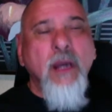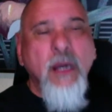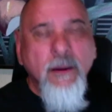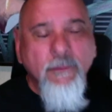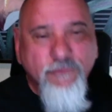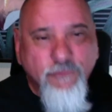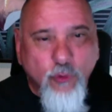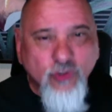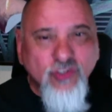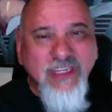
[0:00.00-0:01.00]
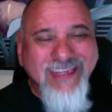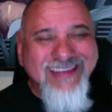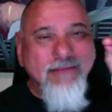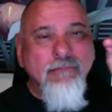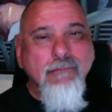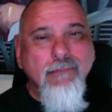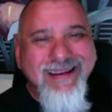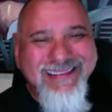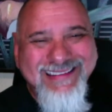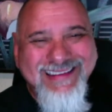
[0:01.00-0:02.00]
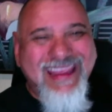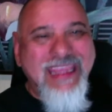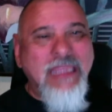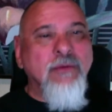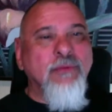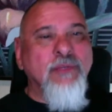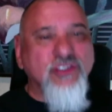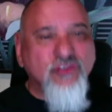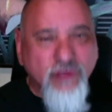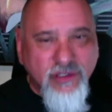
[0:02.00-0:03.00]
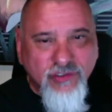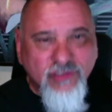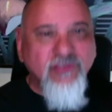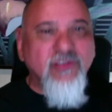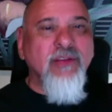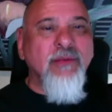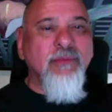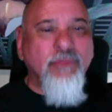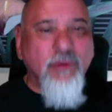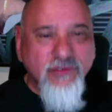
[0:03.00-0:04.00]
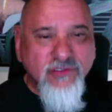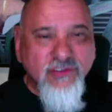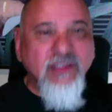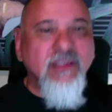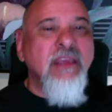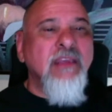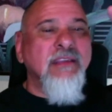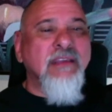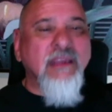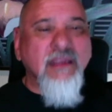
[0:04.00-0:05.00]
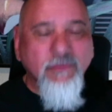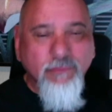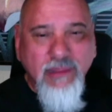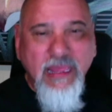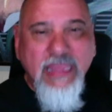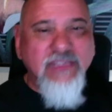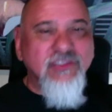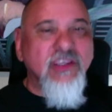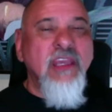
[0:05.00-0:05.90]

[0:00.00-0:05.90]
forcing mundane restrictions on the person to get compliance.